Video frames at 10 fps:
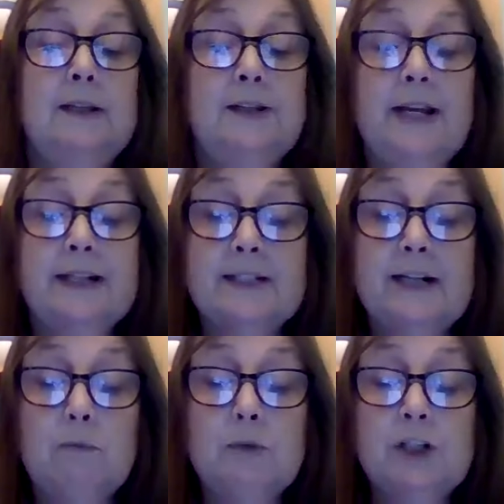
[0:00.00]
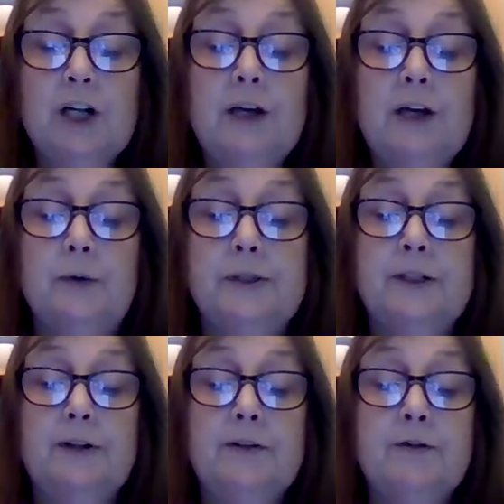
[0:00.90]
The next day was
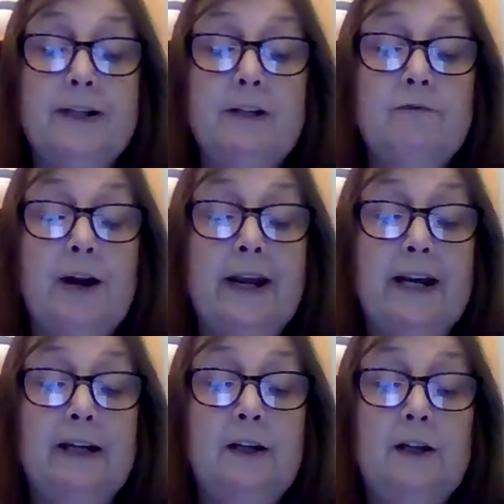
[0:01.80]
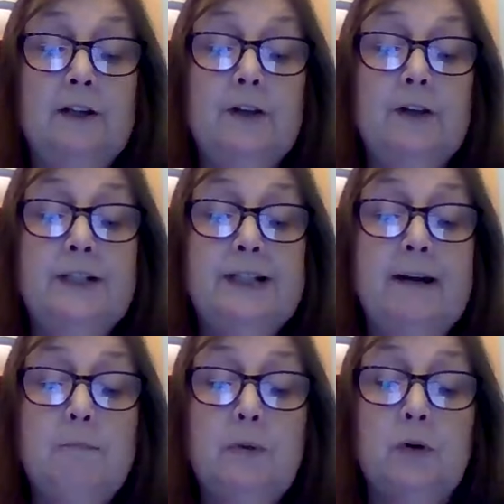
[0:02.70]
close, threatening rain, though the
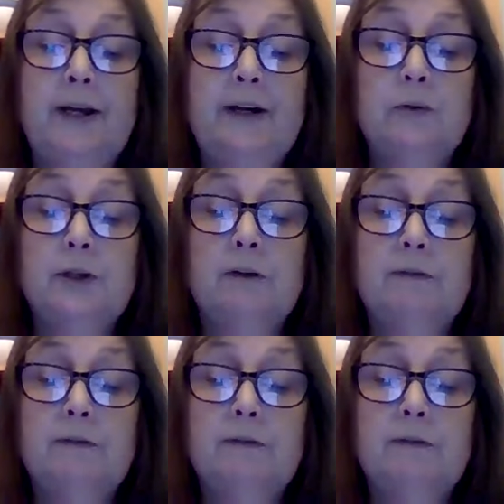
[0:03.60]
downpour held